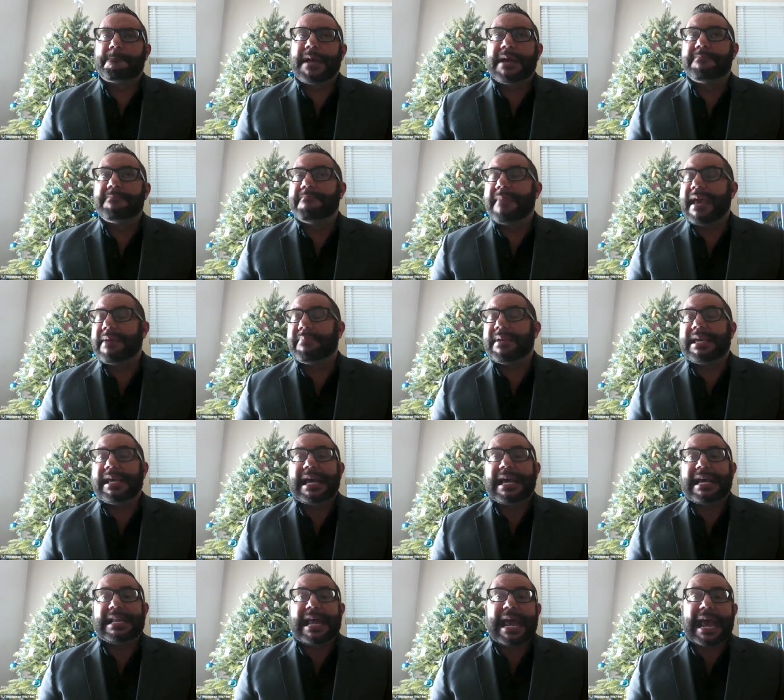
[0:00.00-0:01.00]
maybe
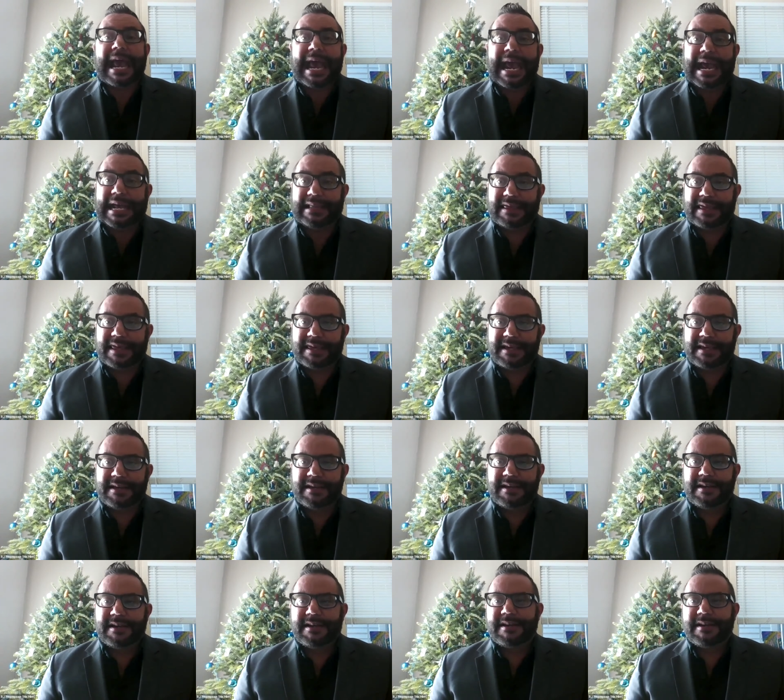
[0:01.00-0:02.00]
an eighth
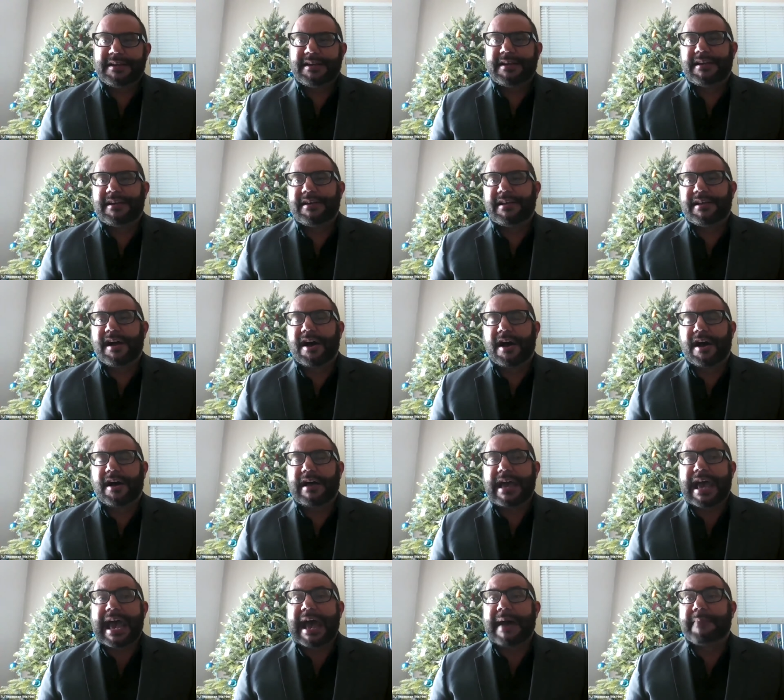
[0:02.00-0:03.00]

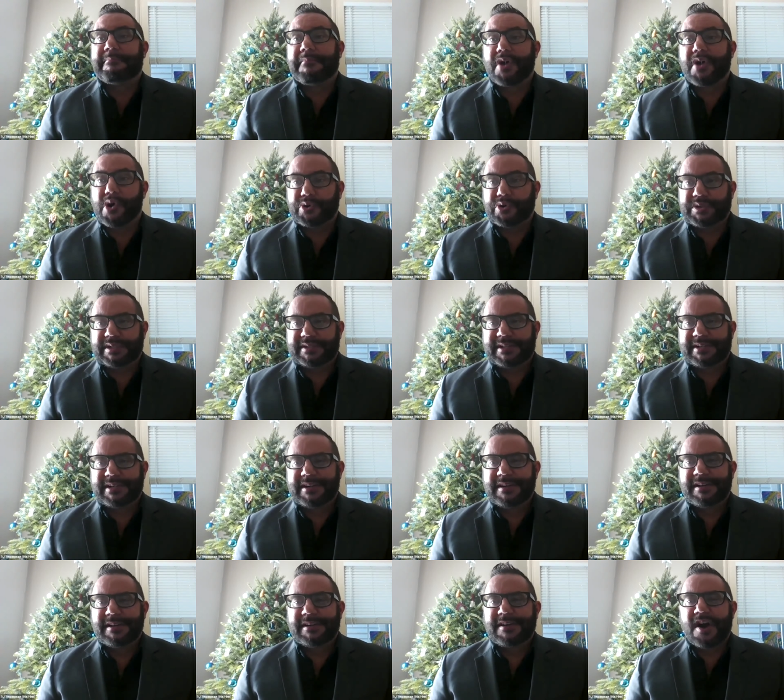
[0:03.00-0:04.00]
at most
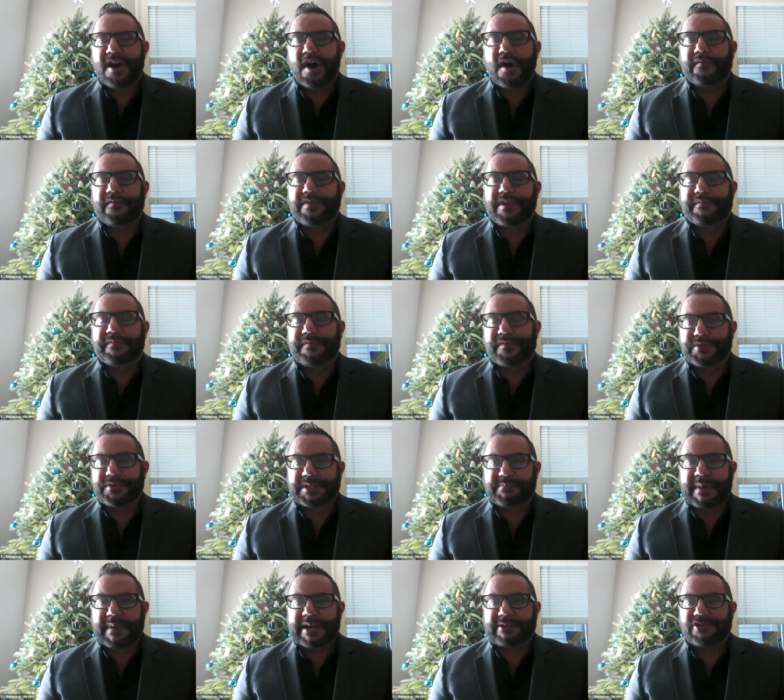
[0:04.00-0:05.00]
of the full
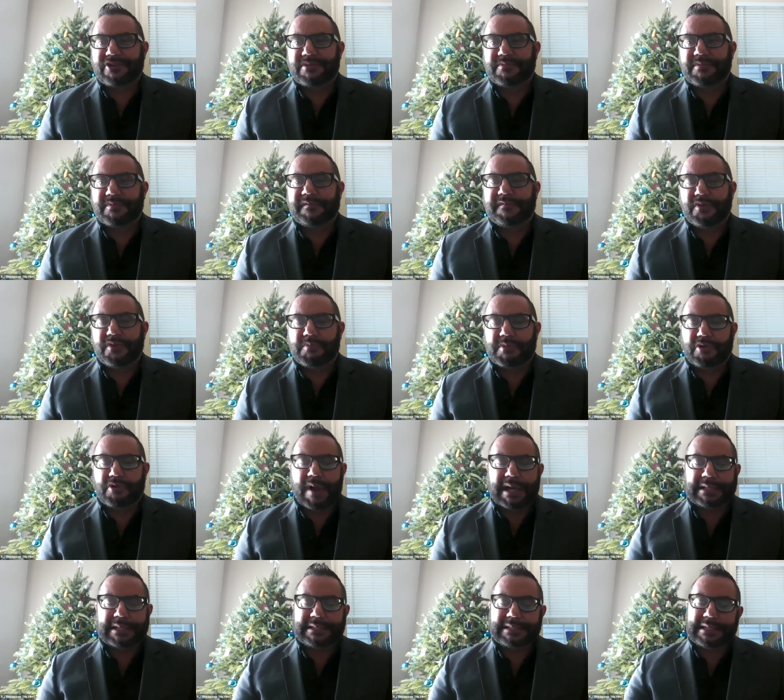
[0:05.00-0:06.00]
spectrum of human
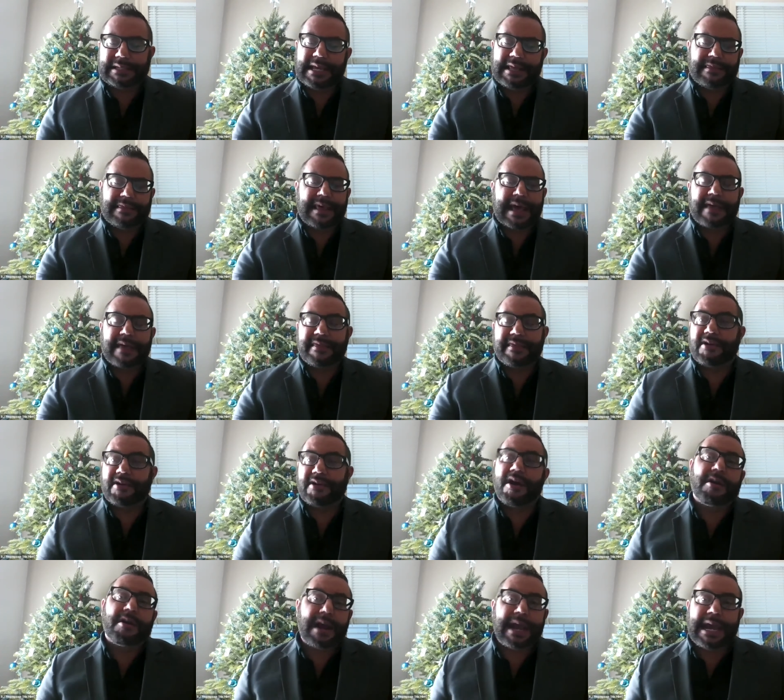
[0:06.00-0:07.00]
rights, in that there
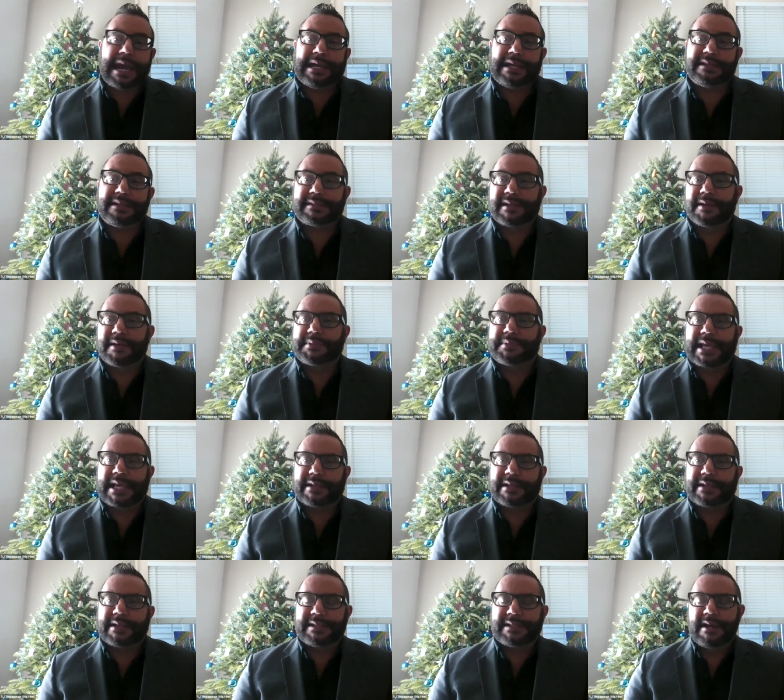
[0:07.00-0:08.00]
are 8
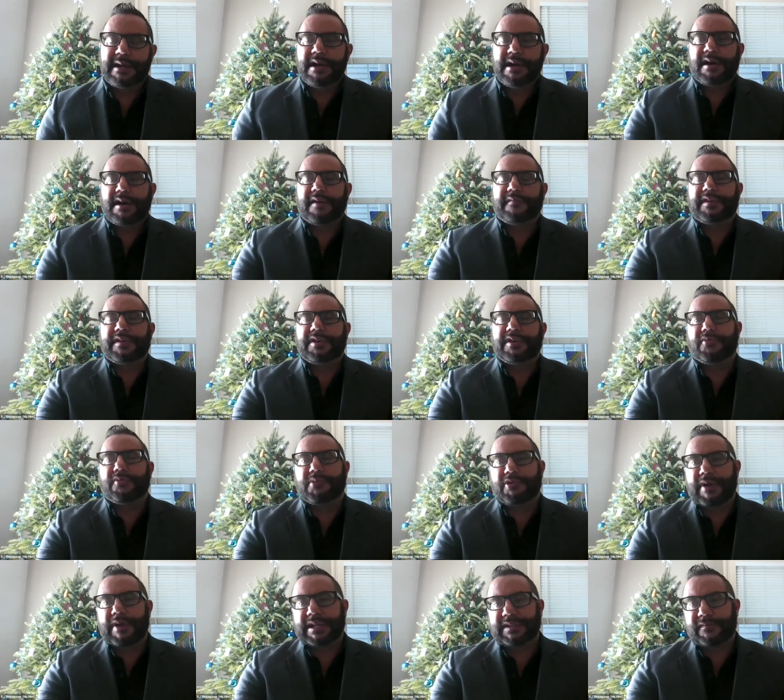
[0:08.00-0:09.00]
subsets of the
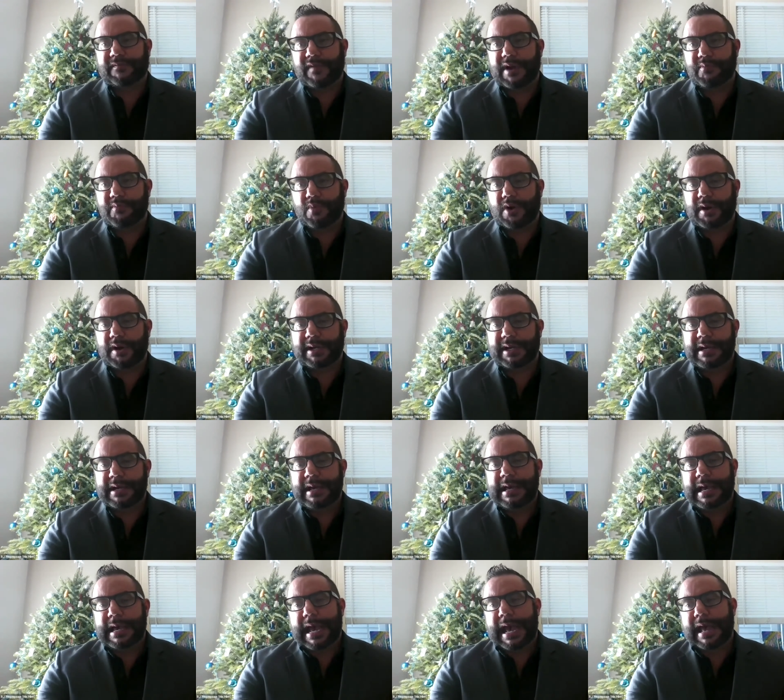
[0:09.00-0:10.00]
human rights framework,
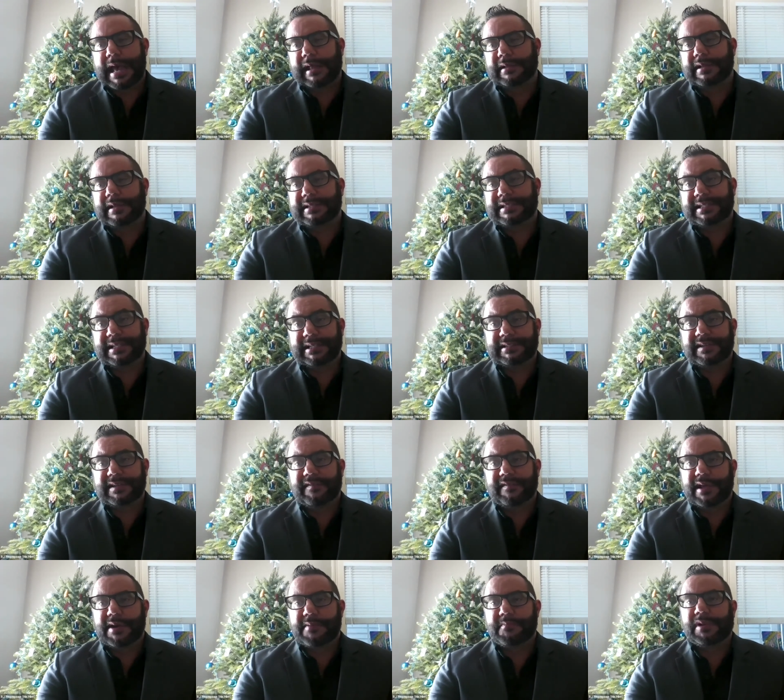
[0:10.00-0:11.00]
and 6 of
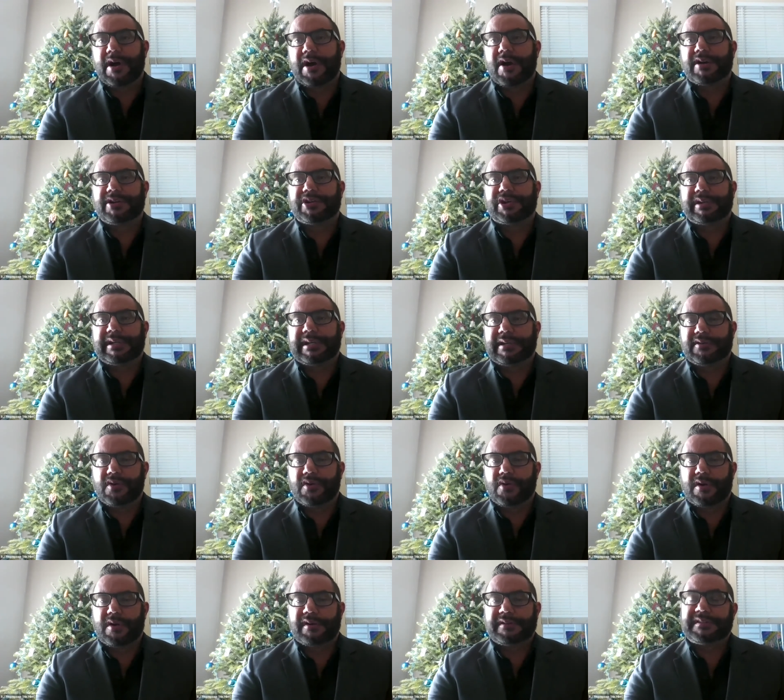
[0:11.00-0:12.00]
them largely
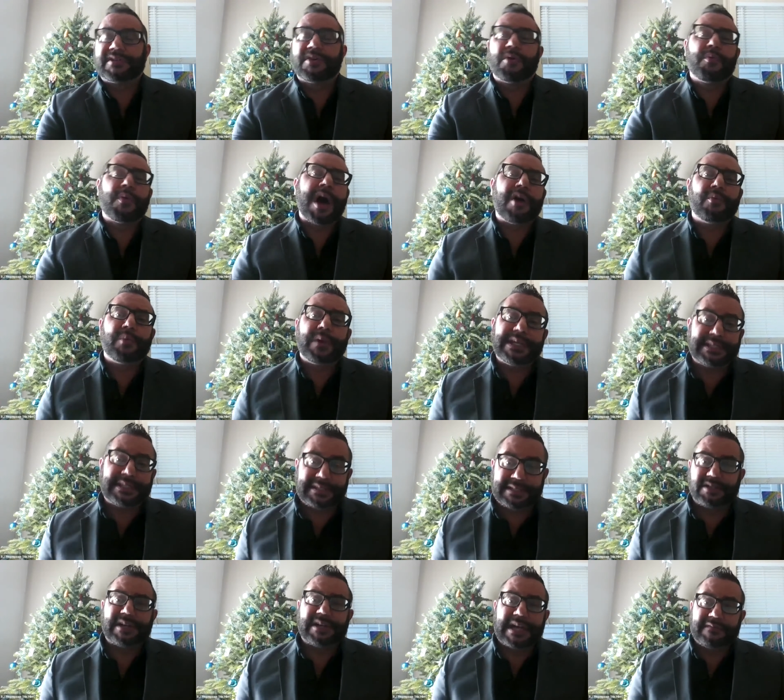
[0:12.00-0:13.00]
ignored. So while we
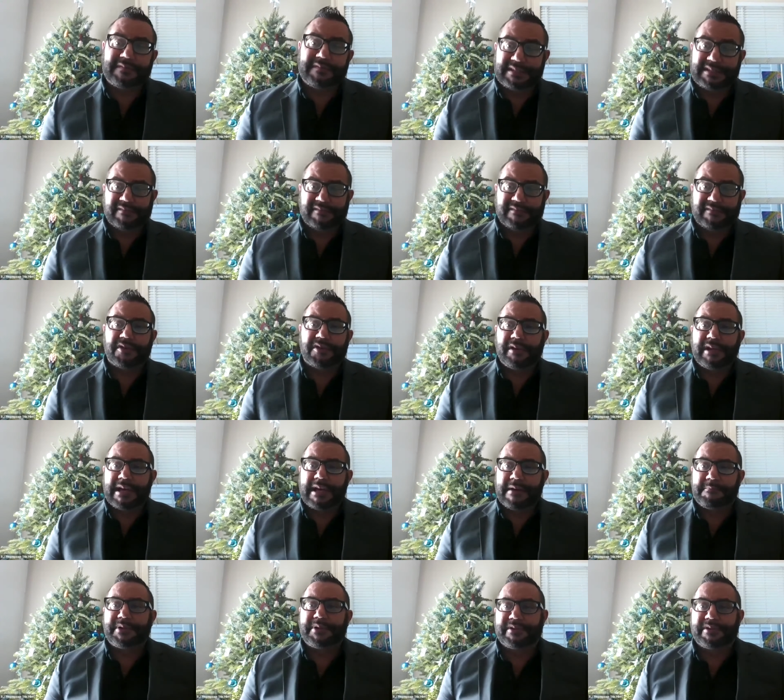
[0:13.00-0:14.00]
still have civil
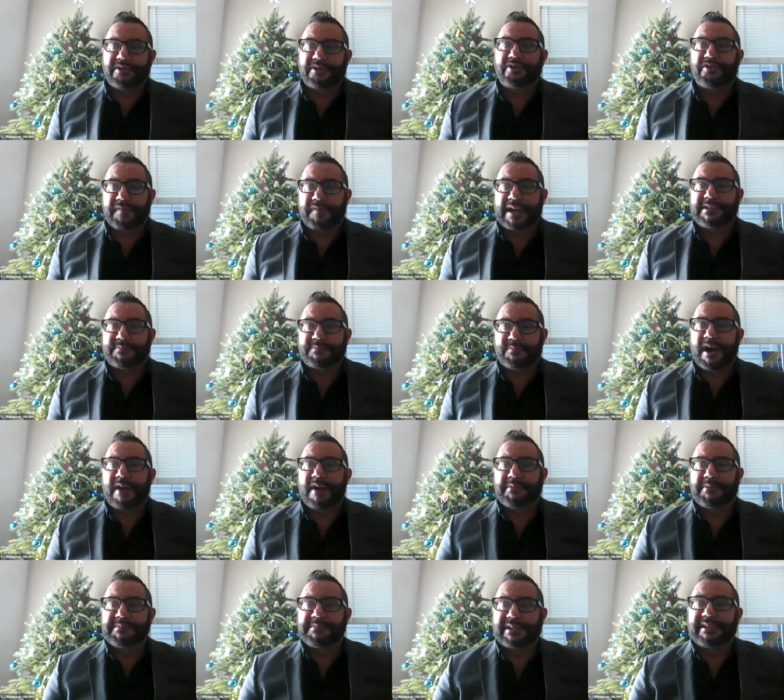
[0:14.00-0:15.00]
and political rights
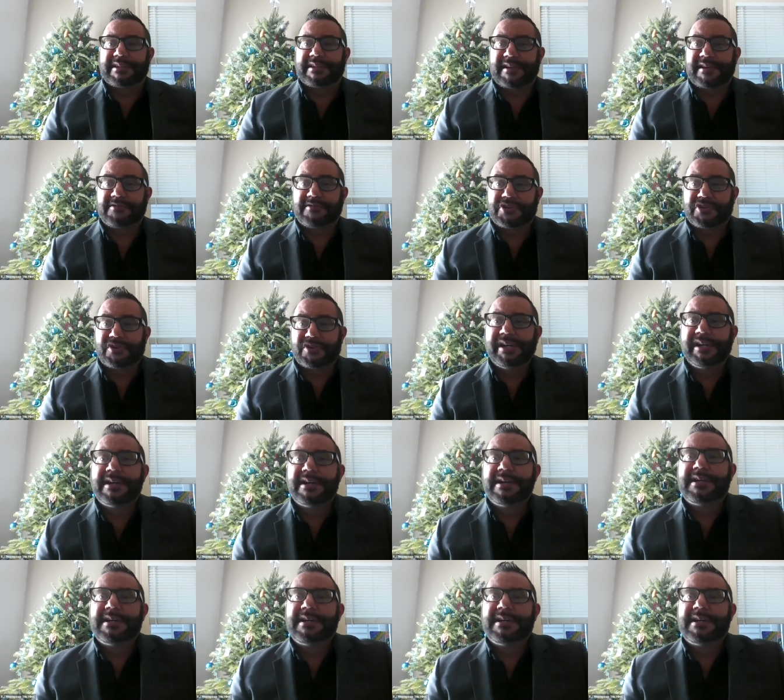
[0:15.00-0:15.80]
problems in this country,